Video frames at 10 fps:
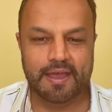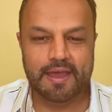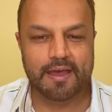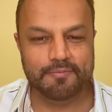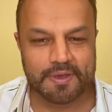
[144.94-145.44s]

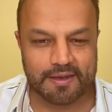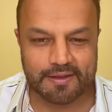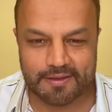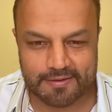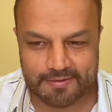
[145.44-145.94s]
I've been
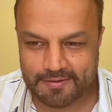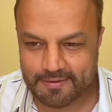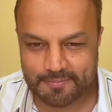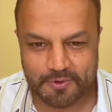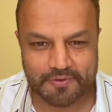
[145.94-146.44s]
in this
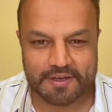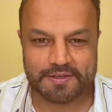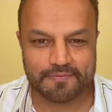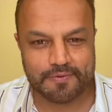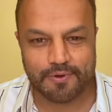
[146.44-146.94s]

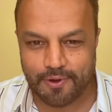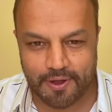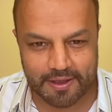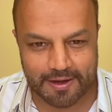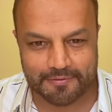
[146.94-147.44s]
profession for
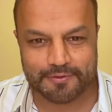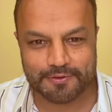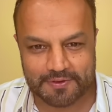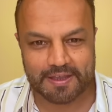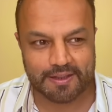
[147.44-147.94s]
long enough to
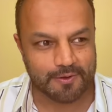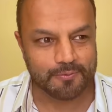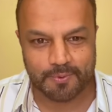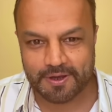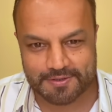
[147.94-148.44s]
see the
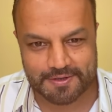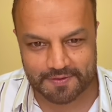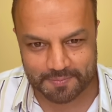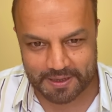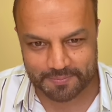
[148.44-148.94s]
worst of
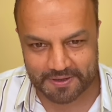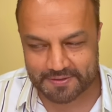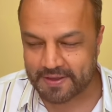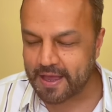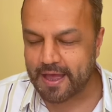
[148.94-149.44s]
the
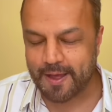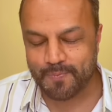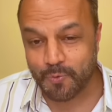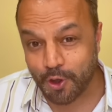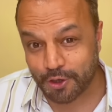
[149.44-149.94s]
papers.
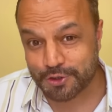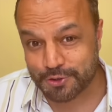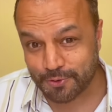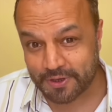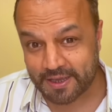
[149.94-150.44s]
I'm not
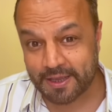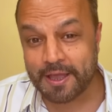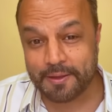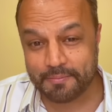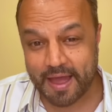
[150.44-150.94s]
joking.
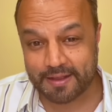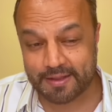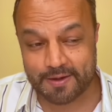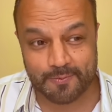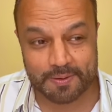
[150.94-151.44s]
Back
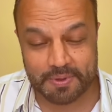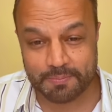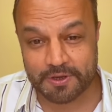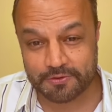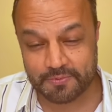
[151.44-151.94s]
then when
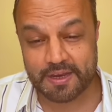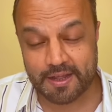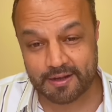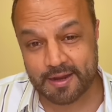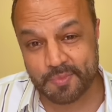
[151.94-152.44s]
papers where
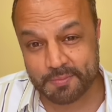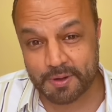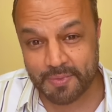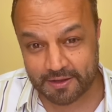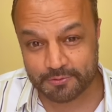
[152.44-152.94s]
the
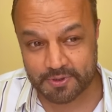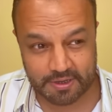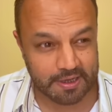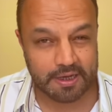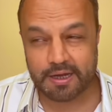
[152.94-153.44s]
attemptable marks
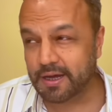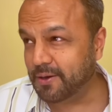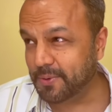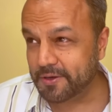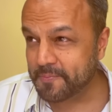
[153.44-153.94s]
were
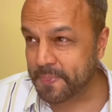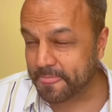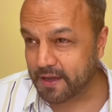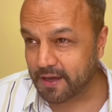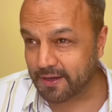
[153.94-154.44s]

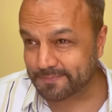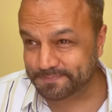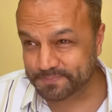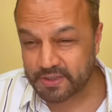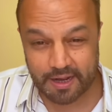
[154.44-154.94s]

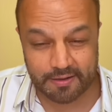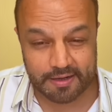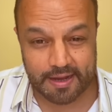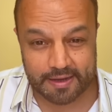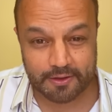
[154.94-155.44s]

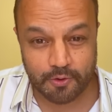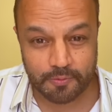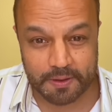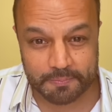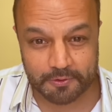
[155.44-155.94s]
100 and the whole
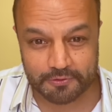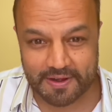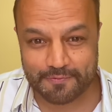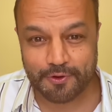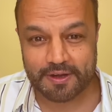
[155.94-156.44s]
paper was
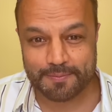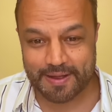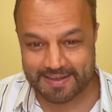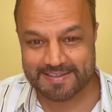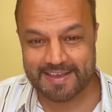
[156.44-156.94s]
140
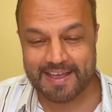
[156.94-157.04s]
marks,